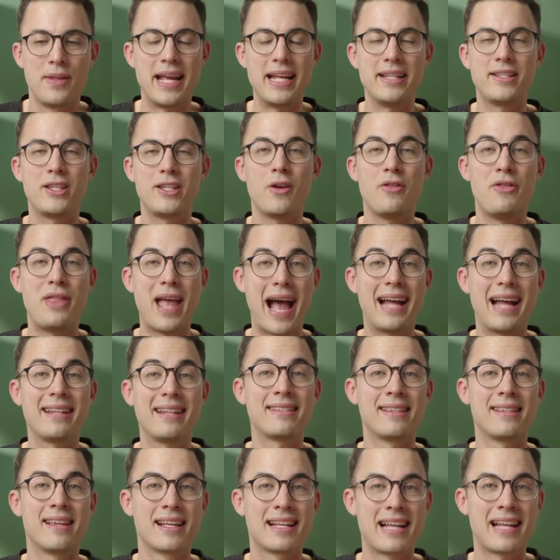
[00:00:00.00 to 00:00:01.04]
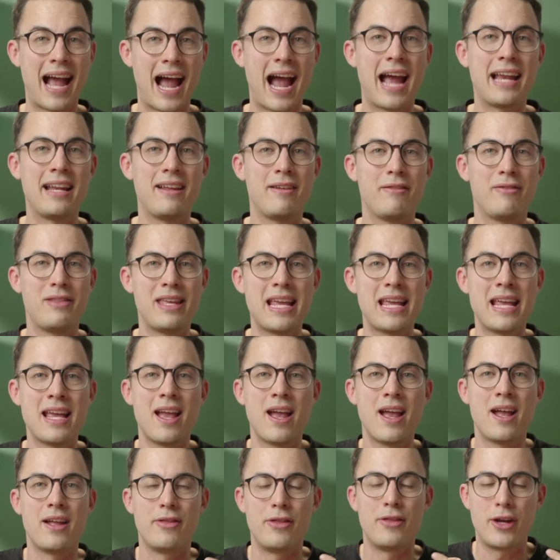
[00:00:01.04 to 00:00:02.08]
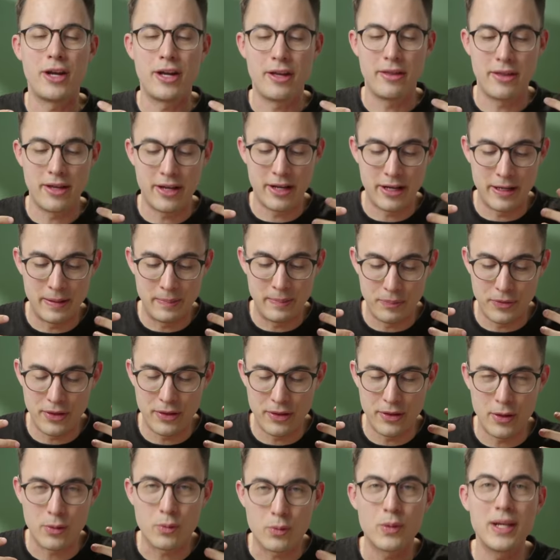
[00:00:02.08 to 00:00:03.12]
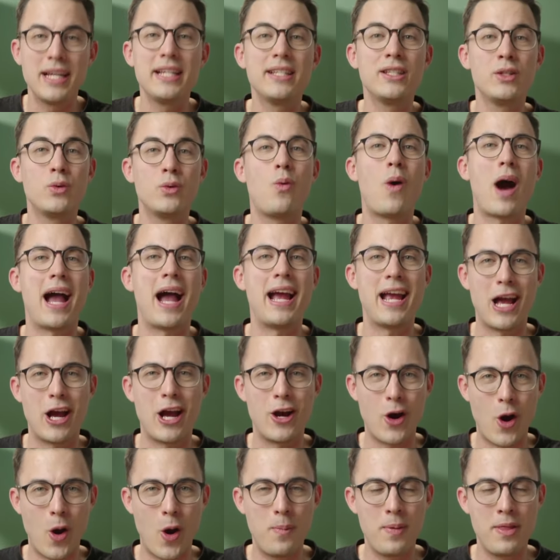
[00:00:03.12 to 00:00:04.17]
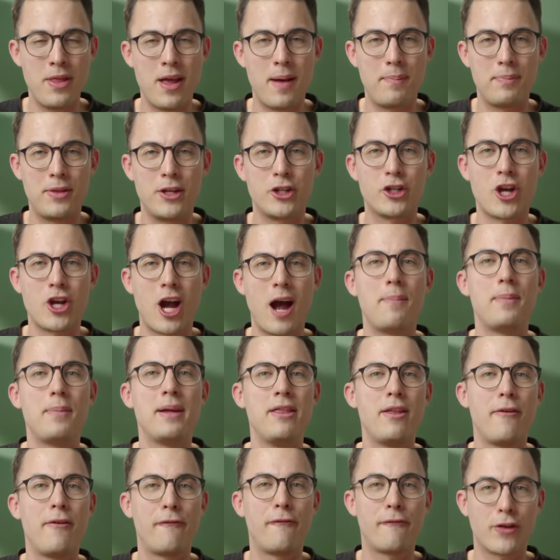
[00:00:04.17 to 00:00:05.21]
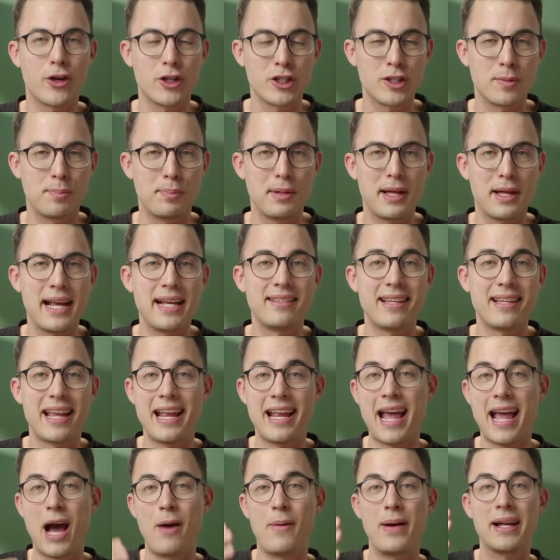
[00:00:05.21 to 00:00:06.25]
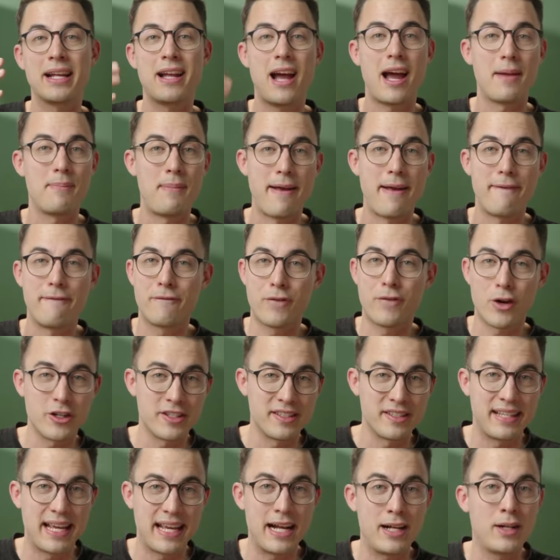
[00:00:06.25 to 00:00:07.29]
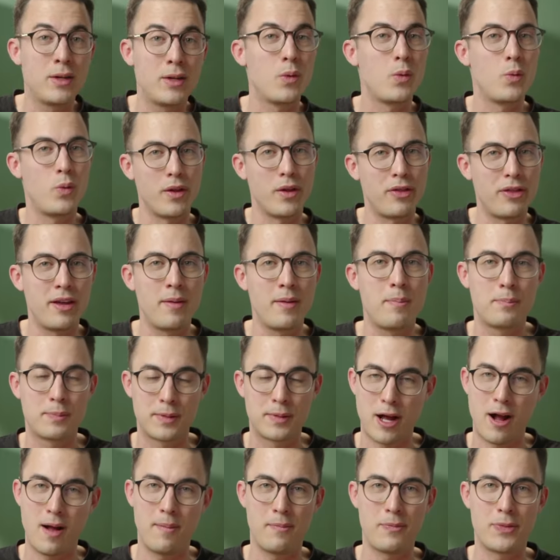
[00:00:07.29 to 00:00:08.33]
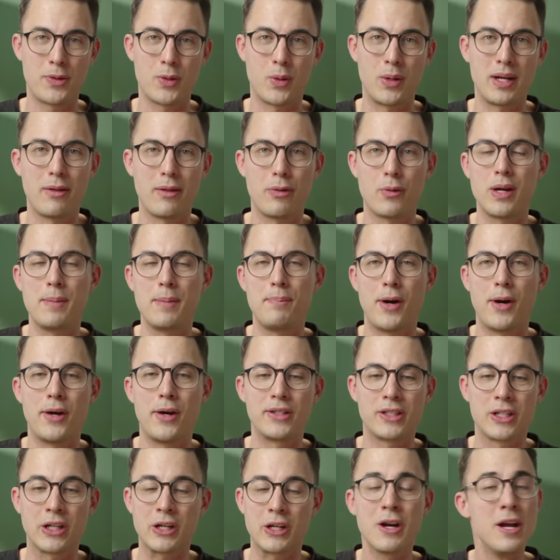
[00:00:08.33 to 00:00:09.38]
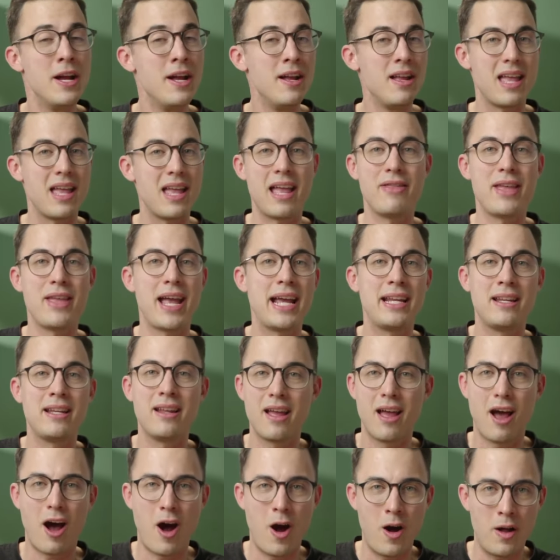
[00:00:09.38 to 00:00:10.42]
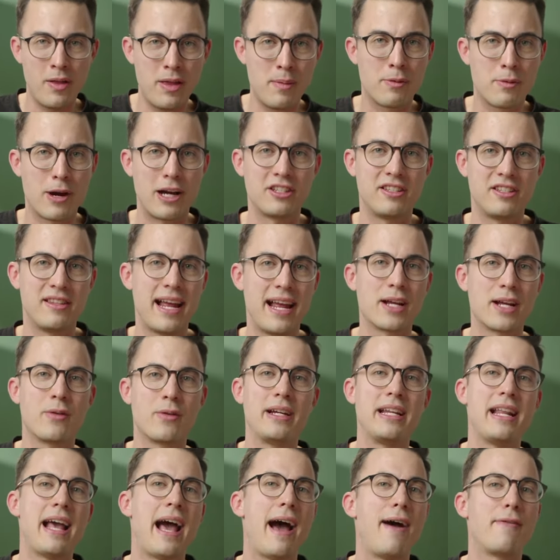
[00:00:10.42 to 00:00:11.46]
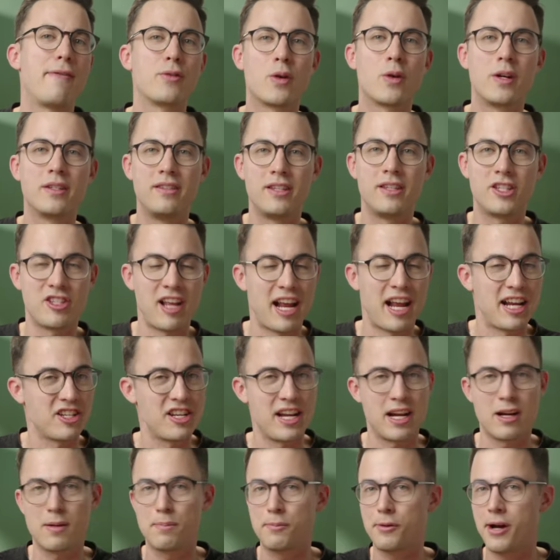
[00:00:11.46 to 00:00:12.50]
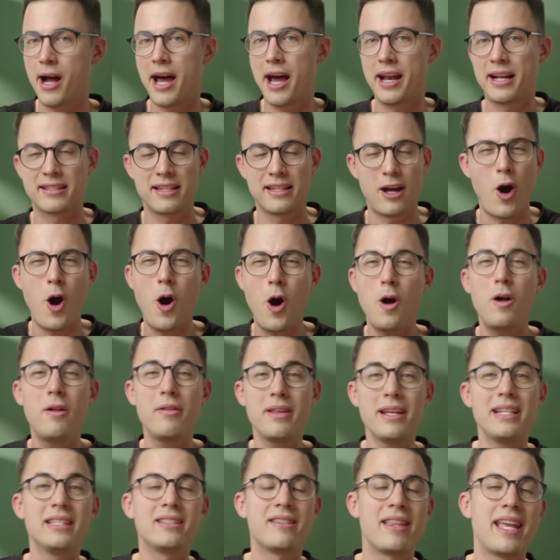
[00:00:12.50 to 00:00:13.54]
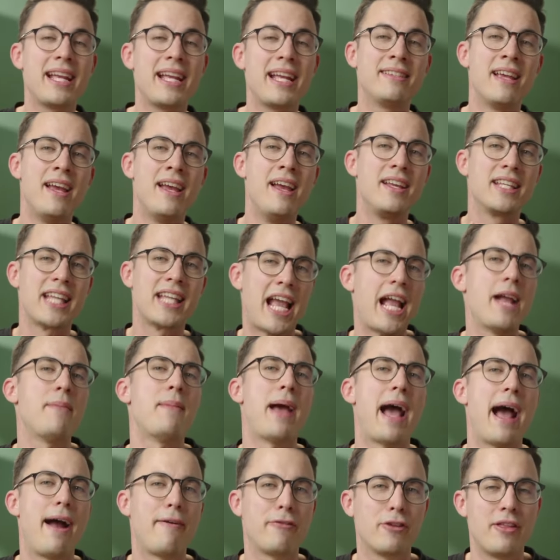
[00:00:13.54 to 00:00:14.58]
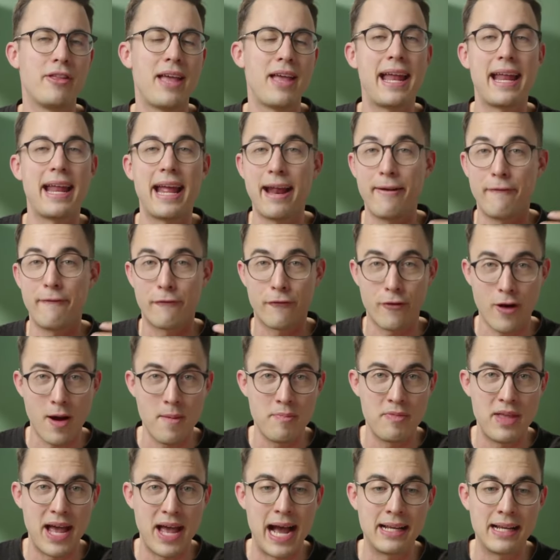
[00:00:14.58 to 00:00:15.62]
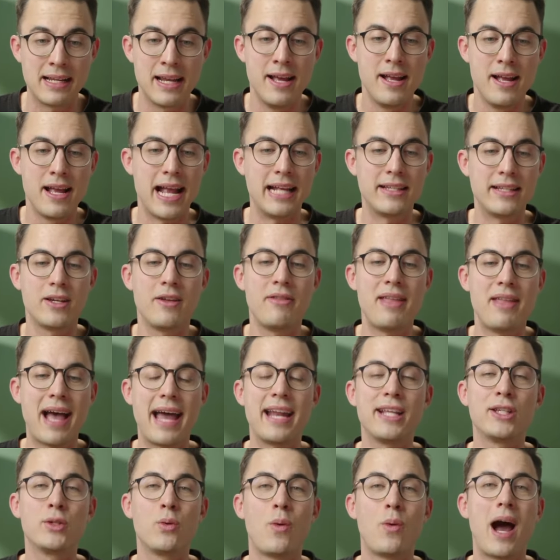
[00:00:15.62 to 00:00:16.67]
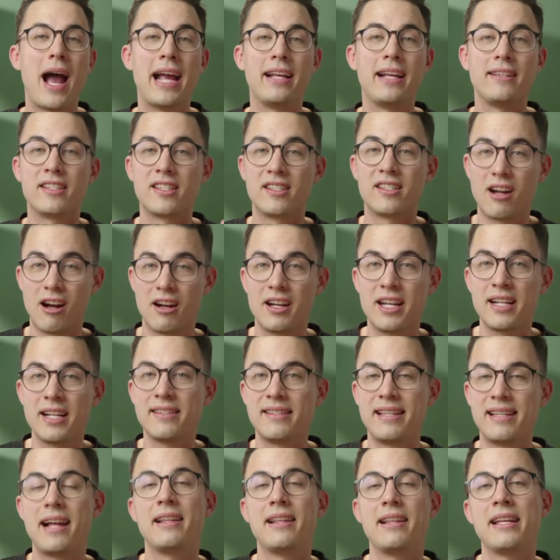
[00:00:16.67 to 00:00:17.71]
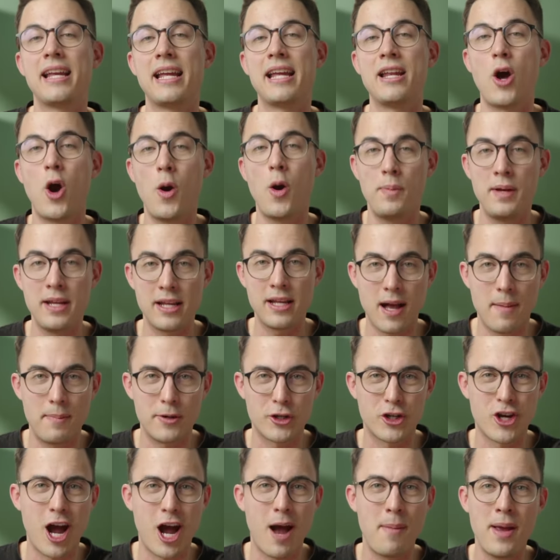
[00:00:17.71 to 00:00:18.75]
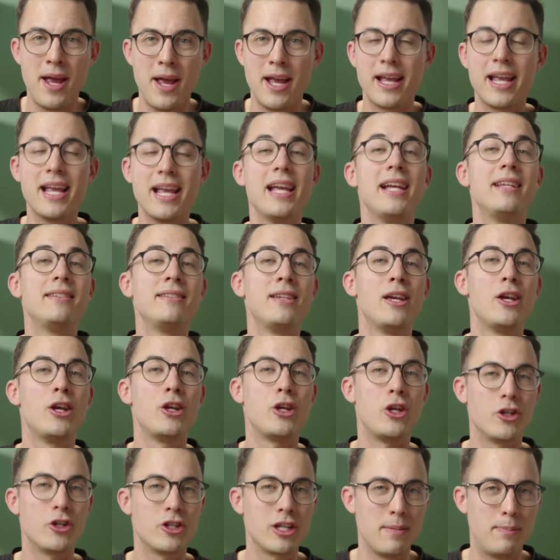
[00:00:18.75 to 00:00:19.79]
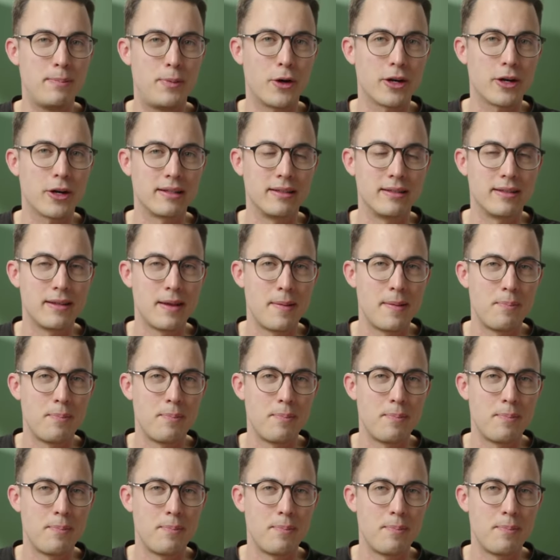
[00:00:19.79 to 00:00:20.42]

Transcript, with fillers: And so that's kind of the the, the, the reason why I opened up the shop in the first place and how I got my first sale with the Psalm 23 poster. And then all the brushes that I created afterwards, the stationary product, all these things came after that and from that. And so that is why starting selling and opening up a shop is hugely important.